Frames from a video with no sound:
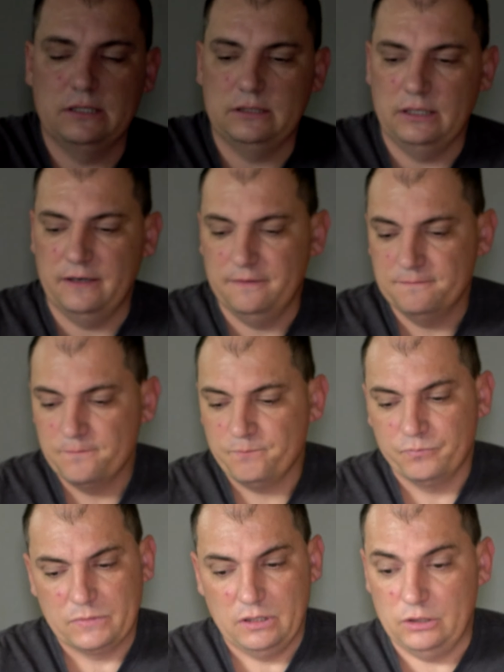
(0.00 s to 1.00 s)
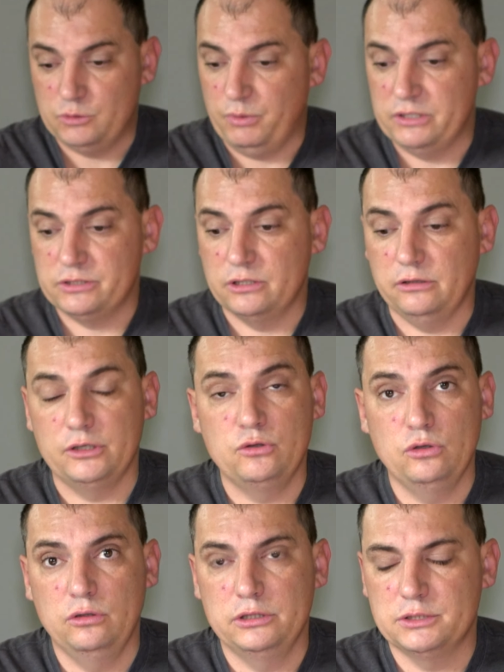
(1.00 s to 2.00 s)
it there. It's basically
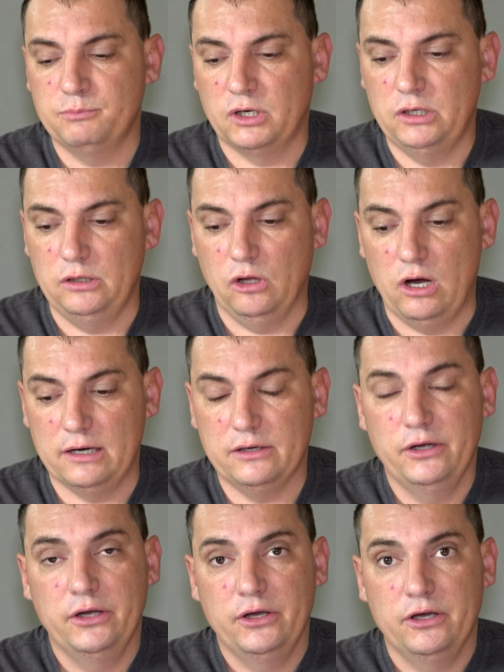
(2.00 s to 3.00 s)
Google Smart Lock,